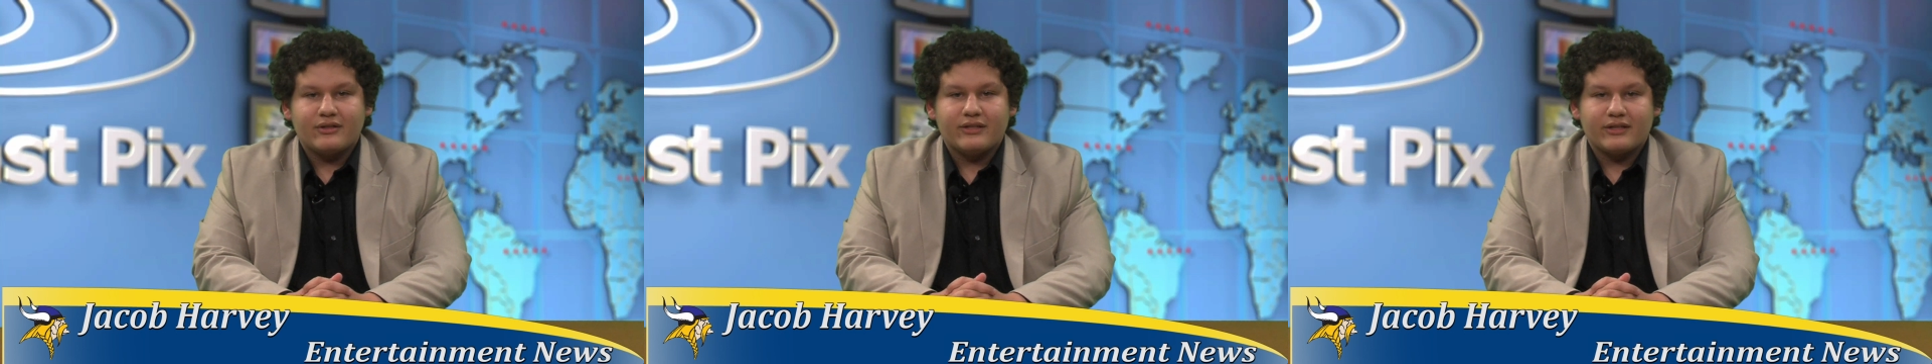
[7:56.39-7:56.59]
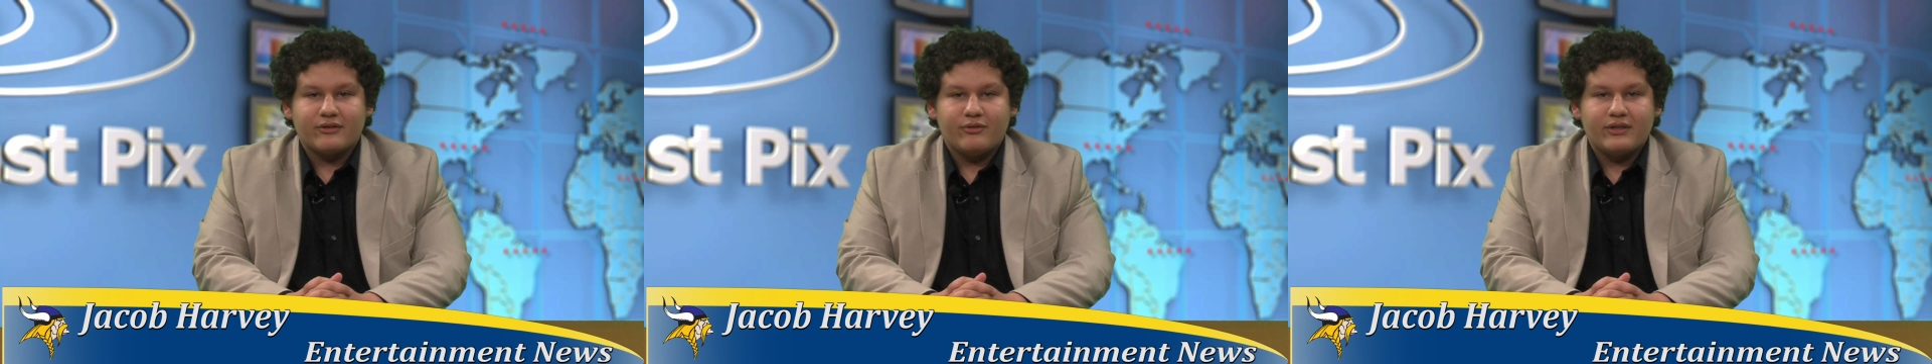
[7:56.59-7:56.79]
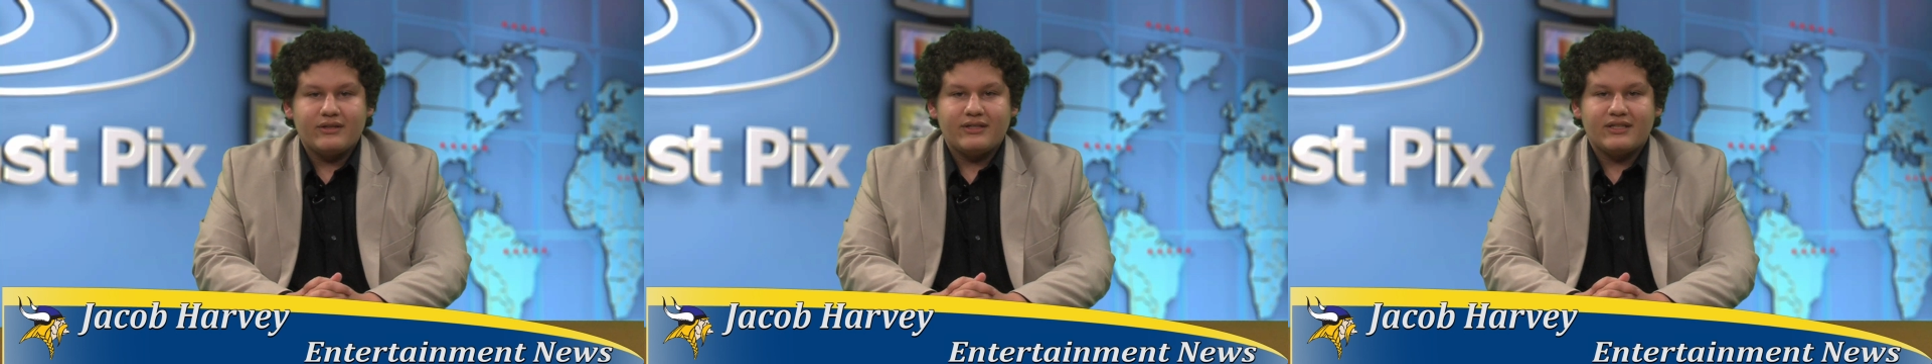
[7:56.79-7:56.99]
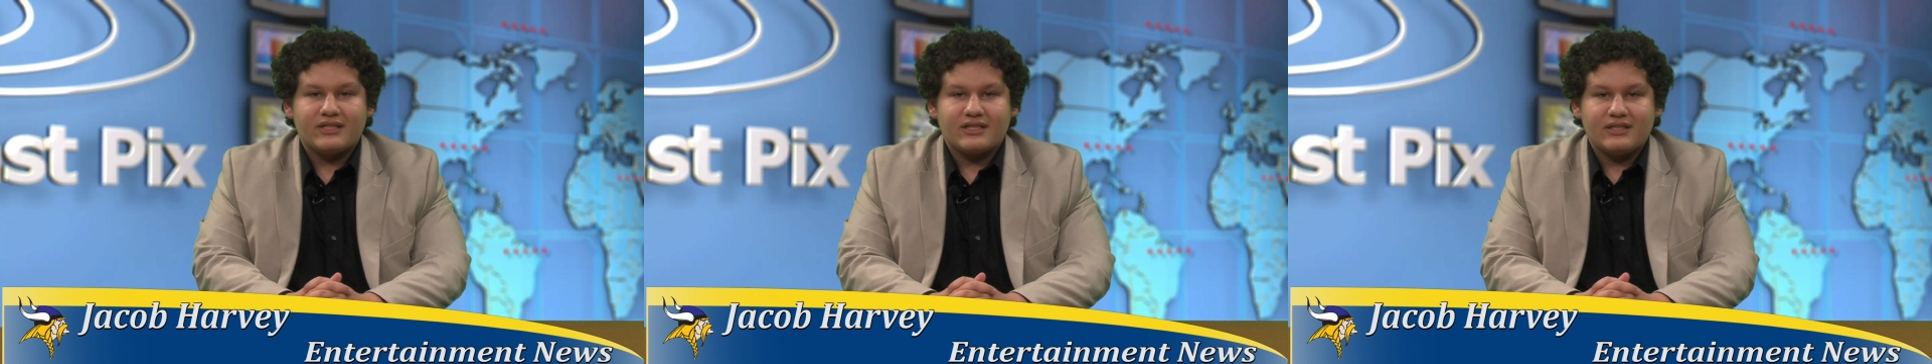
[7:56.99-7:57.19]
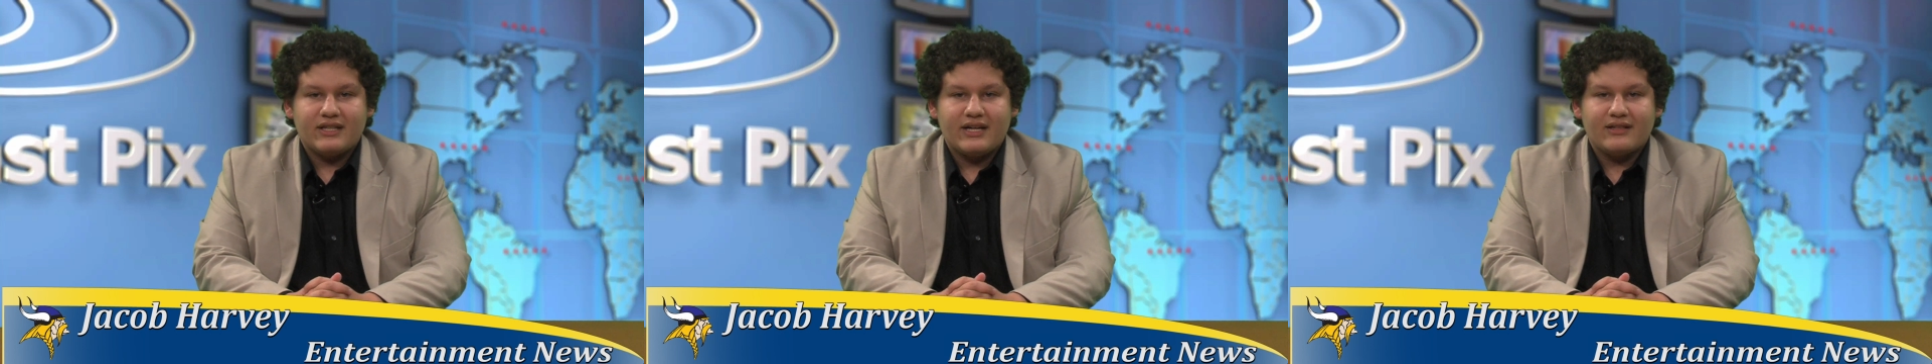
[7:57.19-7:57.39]
clicked quickly to
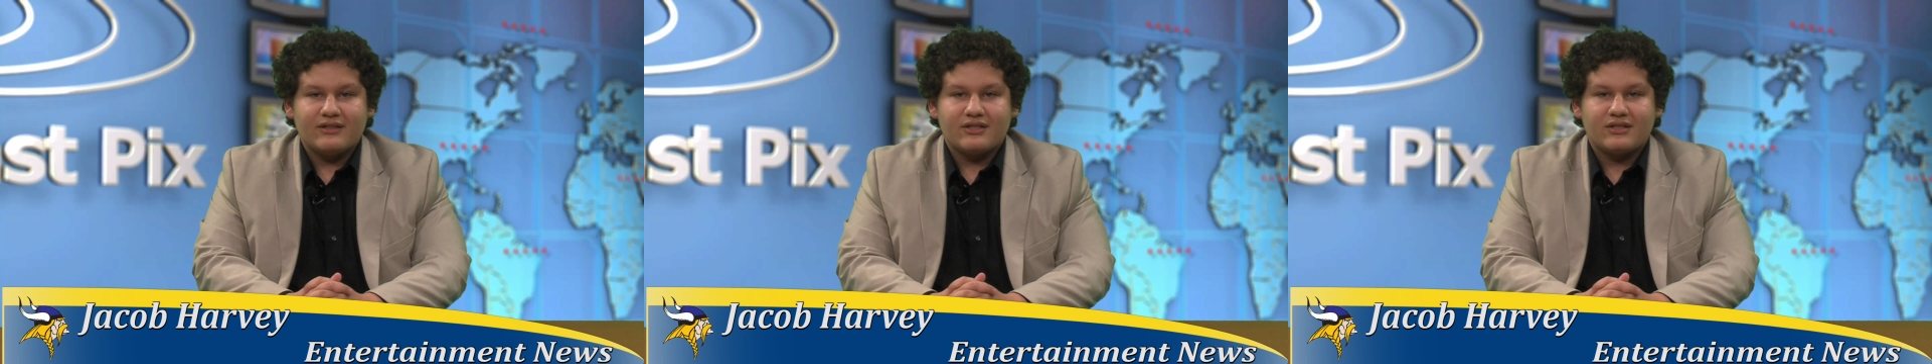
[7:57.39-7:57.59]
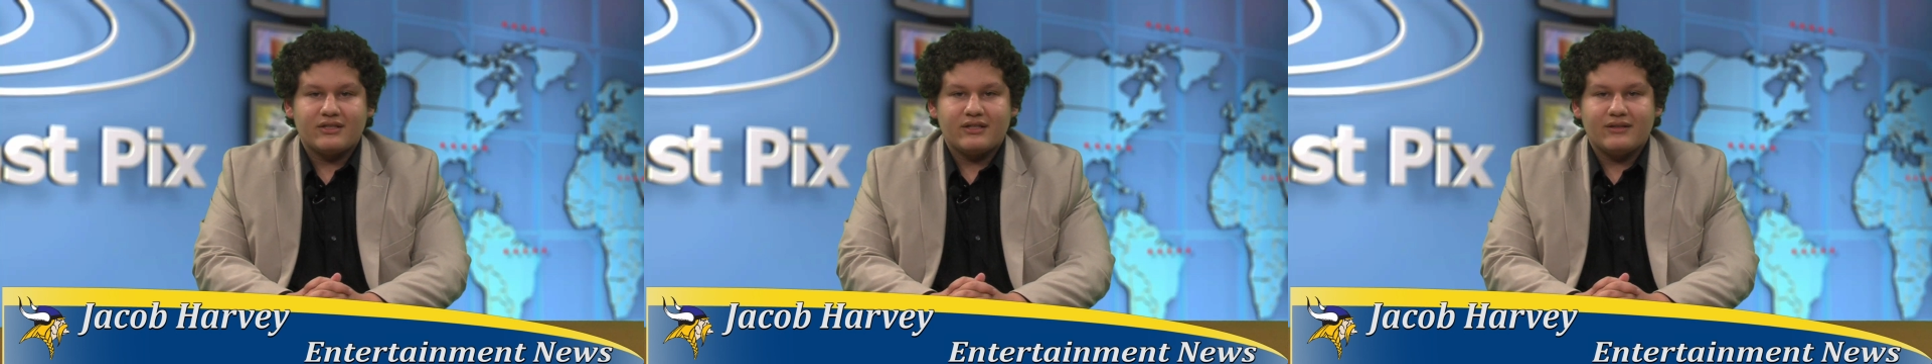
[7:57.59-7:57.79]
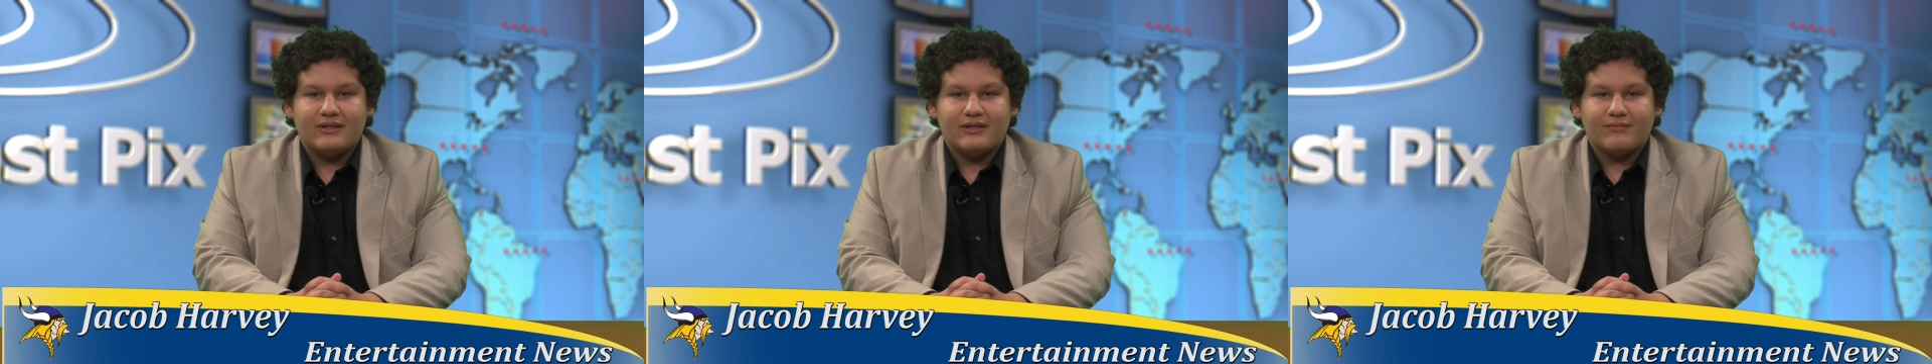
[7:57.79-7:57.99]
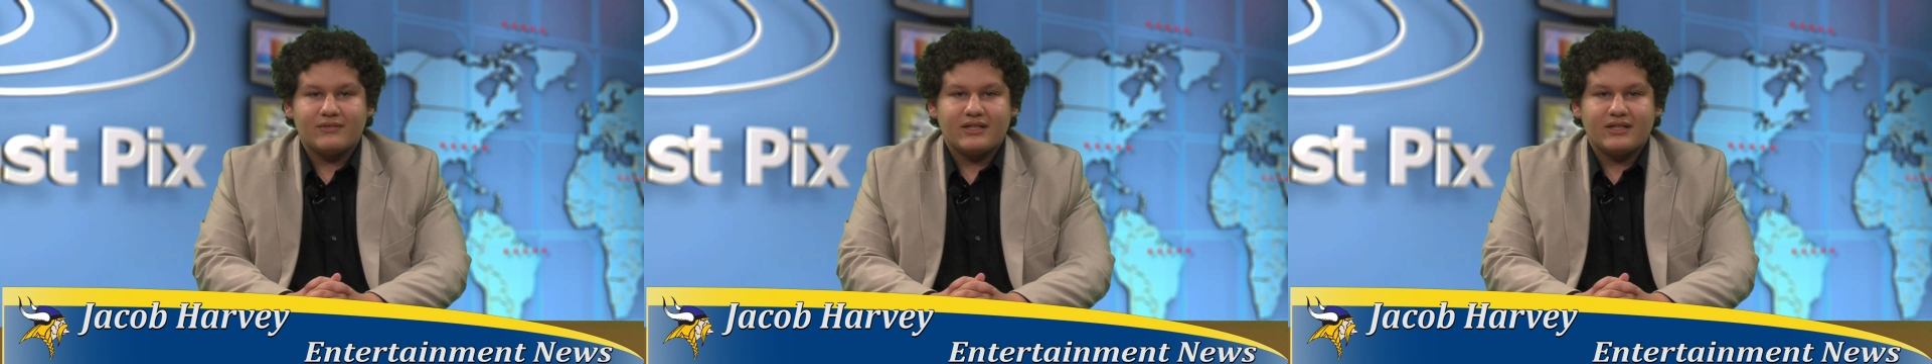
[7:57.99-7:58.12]
snag their stadium